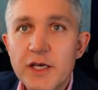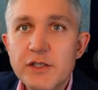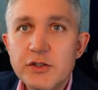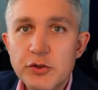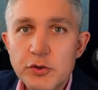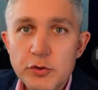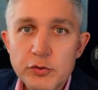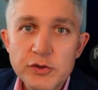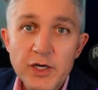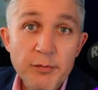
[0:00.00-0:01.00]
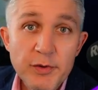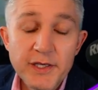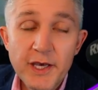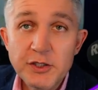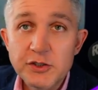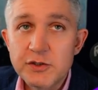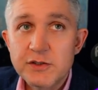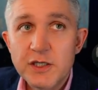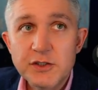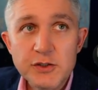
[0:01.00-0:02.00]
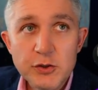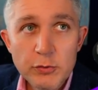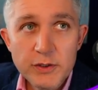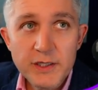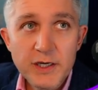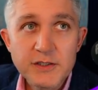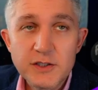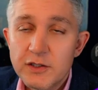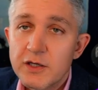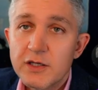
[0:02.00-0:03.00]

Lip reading: is to use applications such as Tokenizer.